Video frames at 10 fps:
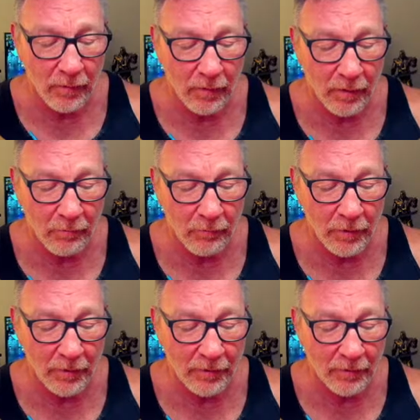I'm
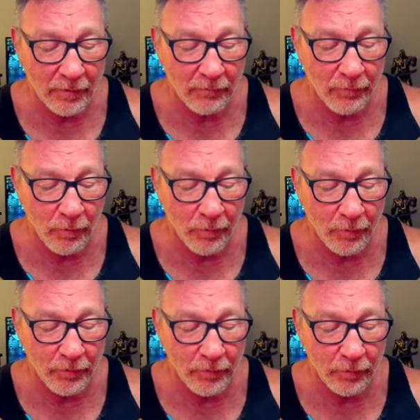really looking forward
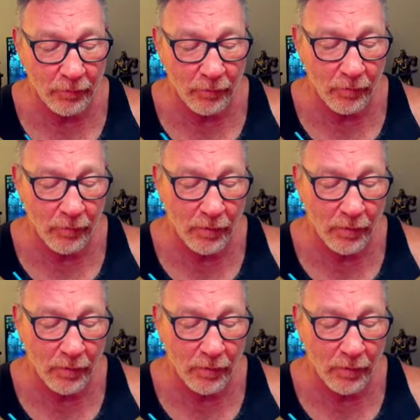to